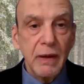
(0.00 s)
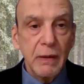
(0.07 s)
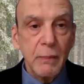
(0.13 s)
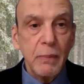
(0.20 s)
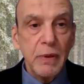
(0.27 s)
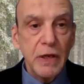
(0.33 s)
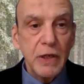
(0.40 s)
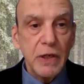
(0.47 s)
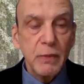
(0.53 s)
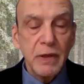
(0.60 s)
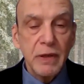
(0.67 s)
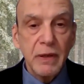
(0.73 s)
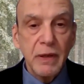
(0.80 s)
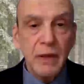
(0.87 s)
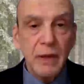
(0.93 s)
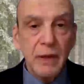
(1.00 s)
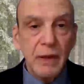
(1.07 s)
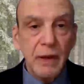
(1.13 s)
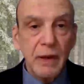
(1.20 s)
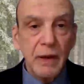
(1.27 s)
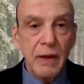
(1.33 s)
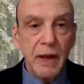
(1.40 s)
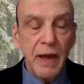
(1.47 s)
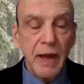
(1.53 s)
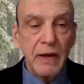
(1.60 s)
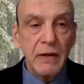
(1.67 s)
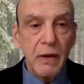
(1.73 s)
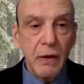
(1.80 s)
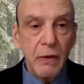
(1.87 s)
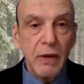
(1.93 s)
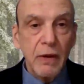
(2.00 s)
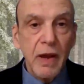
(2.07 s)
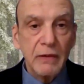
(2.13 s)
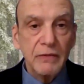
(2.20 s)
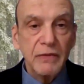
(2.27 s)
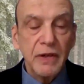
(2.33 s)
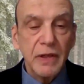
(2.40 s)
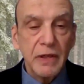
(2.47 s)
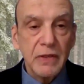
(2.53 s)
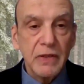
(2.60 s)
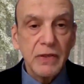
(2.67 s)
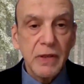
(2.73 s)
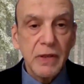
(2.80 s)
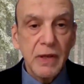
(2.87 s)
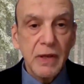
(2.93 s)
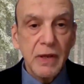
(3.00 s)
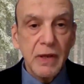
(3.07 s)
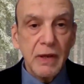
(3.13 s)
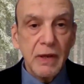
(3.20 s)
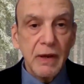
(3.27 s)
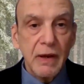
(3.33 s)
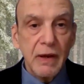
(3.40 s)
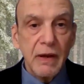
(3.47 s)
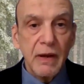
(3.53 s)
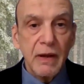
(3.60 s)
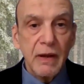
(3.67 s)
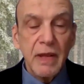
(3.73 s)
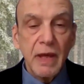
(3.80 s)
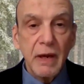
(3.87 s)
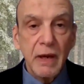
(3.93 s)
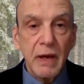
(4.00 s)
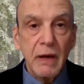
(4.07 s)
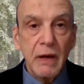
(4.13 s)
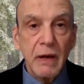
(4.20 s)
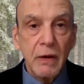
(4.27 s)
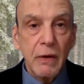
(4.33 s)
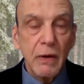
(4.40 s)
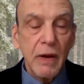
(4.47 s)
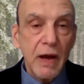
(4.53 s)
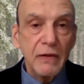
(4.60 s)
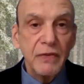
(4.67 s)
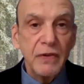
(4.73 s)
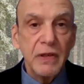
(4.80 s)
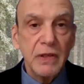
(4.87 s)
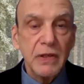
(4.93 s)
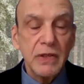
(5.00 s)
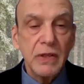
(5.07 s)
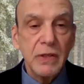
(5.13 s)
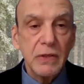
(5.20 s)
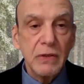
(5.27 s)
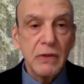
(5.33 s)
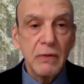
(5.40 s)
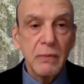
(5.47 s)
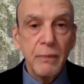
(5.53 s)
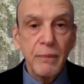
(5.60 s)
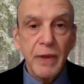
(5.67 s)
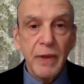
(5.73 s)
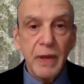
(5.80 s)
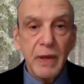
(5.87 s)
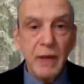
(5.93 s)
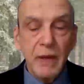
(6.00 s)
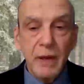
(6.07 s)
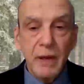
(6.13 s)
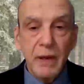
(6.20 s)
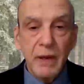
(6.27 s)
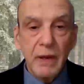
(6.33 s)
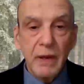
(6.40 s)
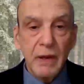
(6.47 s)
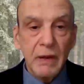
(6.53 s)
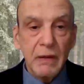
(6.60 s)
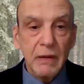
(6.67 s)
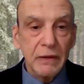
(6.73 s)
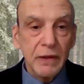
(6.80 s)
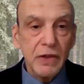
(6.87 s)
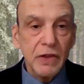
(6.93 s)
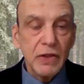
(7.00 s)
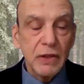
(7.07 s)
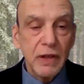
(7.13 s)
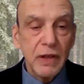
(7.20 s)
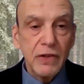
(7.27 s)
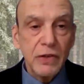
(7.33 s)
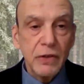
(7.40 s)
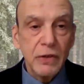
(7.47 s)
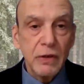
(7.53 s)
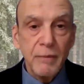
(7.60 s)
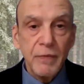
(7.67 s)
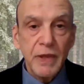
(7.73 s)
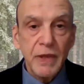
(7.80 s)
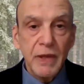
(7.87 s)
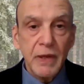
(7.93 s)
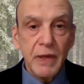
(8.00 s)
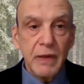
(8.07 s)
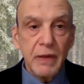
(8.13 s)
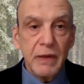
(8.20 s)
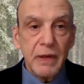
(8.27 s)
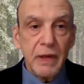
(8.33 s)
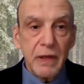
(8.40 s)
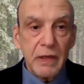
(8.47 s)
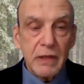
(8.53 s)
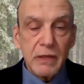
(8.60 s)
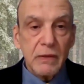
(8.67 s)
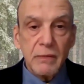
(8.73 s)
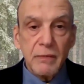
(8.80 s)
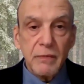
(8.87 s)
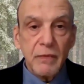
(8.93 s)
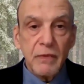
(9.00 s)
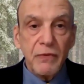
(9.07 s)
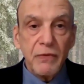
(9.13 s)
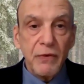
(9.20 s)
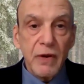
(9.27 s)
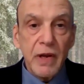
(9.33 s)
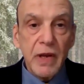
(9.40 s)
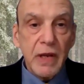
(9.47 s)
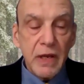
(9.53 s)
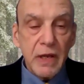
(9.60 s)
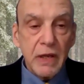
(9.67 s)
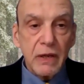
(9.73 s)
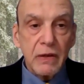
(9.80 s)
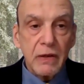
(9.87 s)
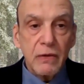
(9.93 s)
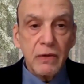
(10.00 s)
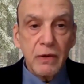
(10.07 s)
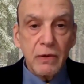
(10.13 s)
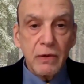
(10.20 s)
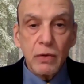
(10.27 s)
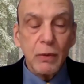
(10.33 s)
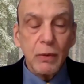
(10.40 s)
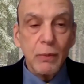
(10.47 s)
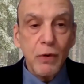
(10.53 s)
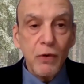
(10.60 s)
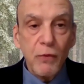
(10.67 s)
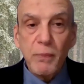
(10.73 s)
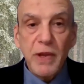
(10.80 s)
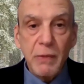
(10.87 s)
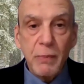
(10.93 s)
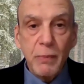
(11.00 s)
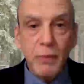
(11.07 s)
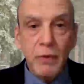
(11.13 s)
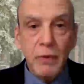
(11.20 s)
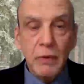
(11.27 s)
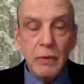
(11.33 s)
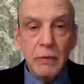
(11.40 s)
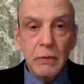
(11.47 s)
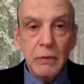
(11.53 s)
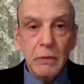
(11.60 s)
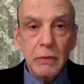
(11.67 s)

impeachment and no confidence. That in a no confidence system, the legislature is free to remove people